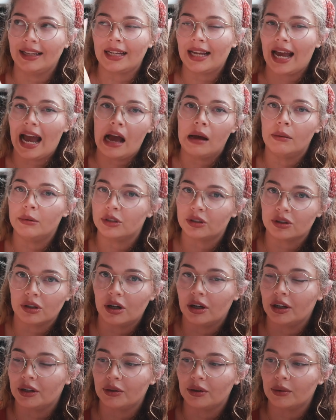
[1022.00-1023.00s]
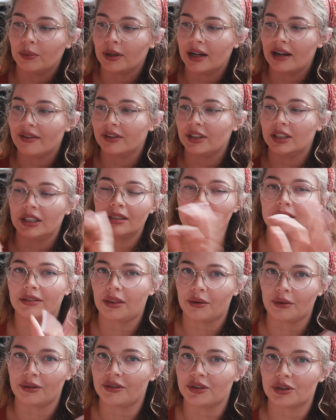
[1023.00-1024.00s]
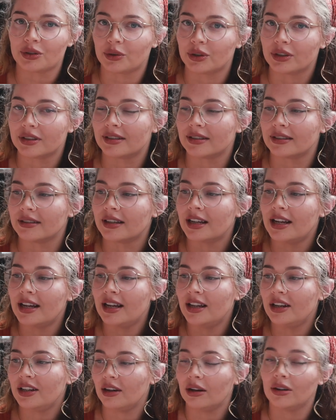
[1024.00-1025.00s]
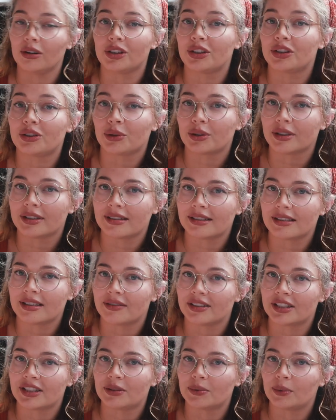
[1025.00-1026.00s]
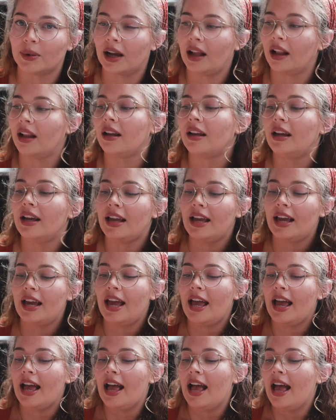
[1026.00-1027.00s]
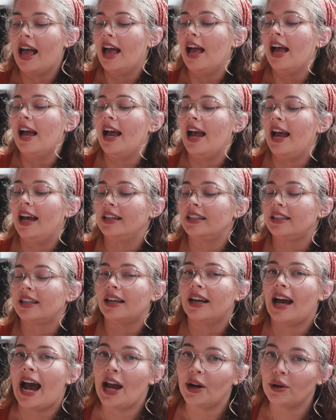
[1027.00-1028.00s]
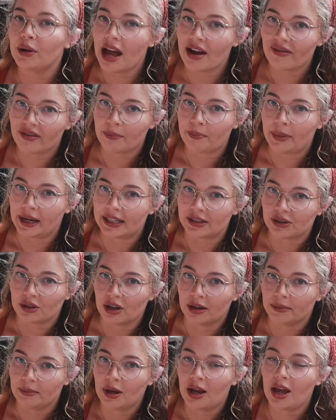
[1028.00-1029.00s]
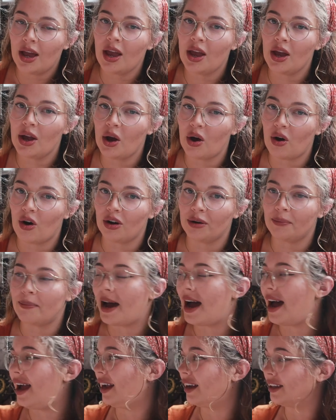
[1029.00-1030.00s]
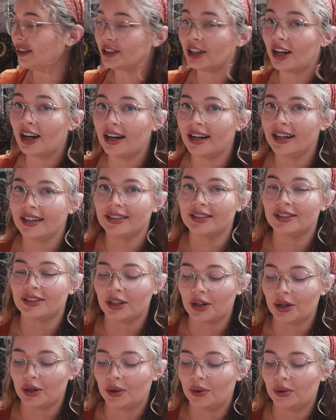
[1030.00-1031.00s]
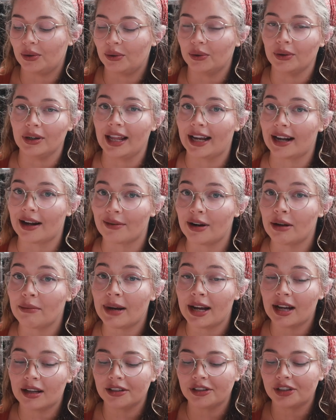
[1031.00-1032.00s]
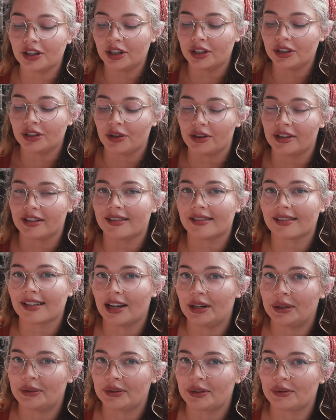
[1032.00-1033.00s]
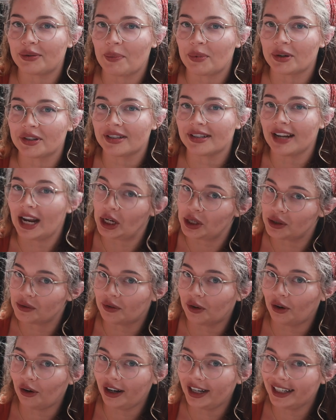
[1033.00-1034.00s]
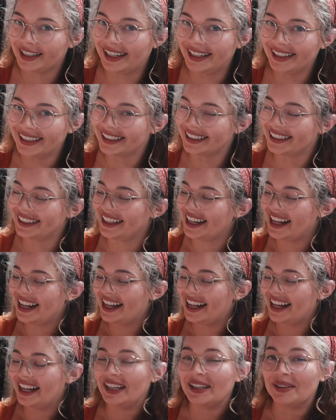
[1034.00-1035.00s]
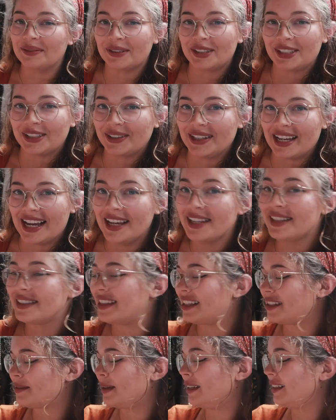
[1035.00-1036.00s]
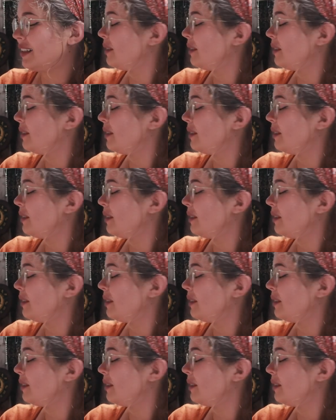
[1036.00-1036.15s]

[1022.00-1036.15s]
like Amazon or whatever, thrift stores and dollar stores and stuff as well. And I don't have a besom on my altar, so, or like around my altar, so this is kind of the representation for it. So yes, that's my